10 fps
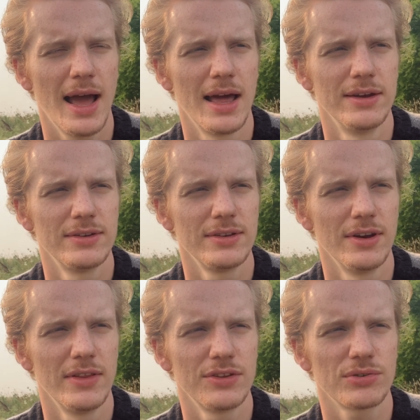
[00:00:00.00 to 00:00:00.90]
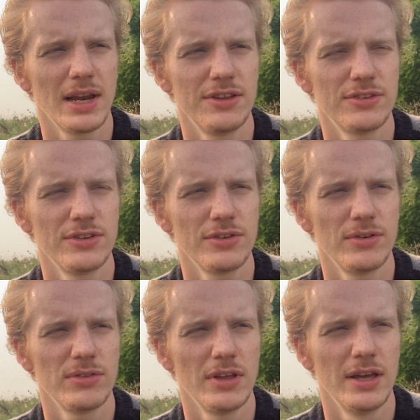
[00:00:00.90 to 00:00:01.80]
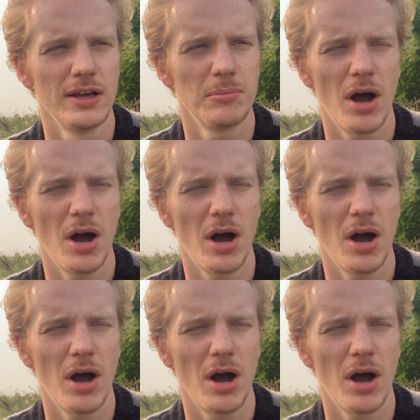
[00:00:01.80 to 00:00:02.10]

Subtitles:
And, you know, this relates to sort of the